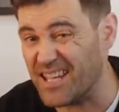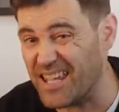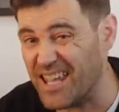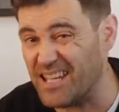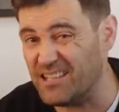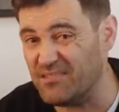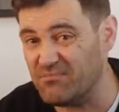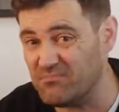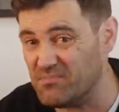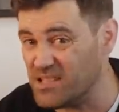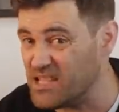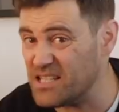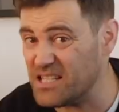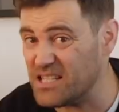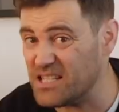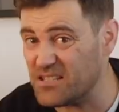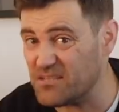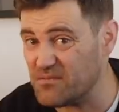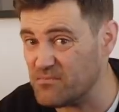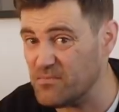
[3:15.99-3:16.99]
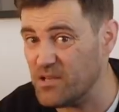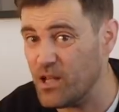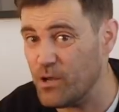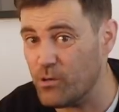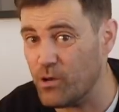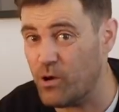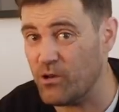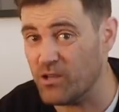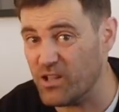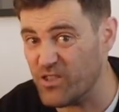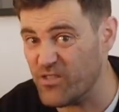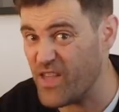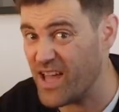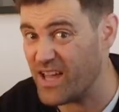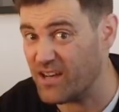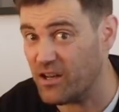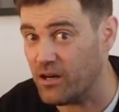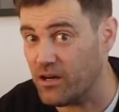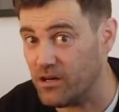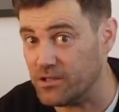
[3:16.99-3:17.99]
Again, this is no longer
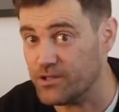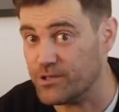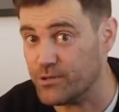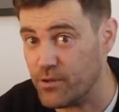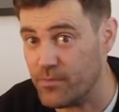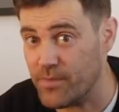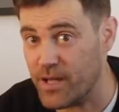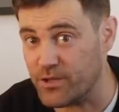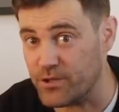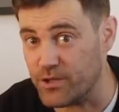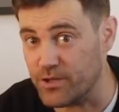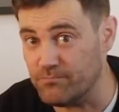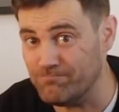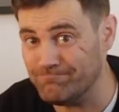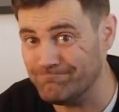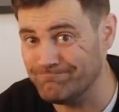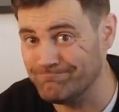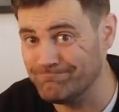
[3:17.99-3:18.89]
that hard to imagine.